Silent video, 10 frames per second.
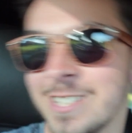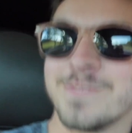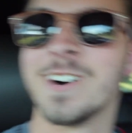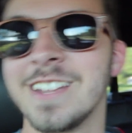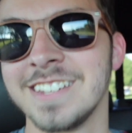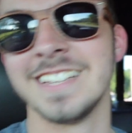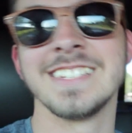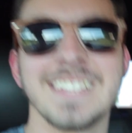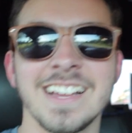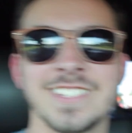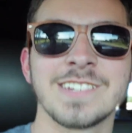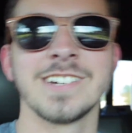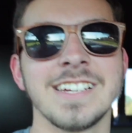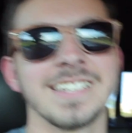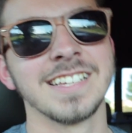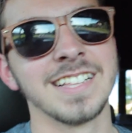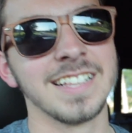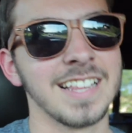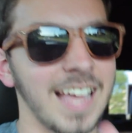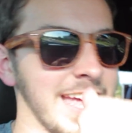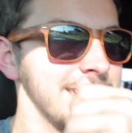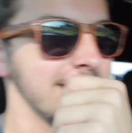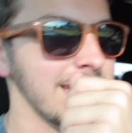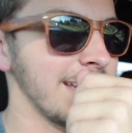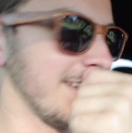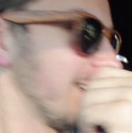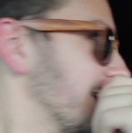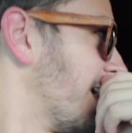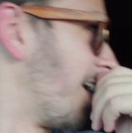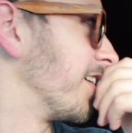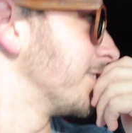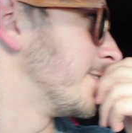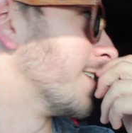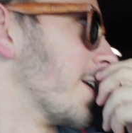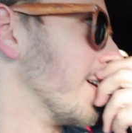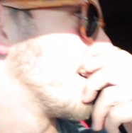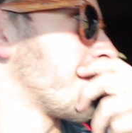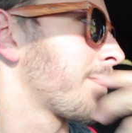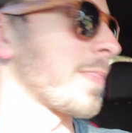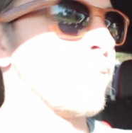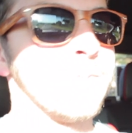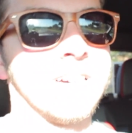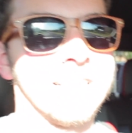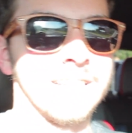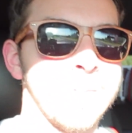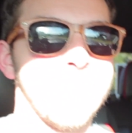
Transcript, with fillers: is fun. It sounds great. I didn't like get on it too hard, but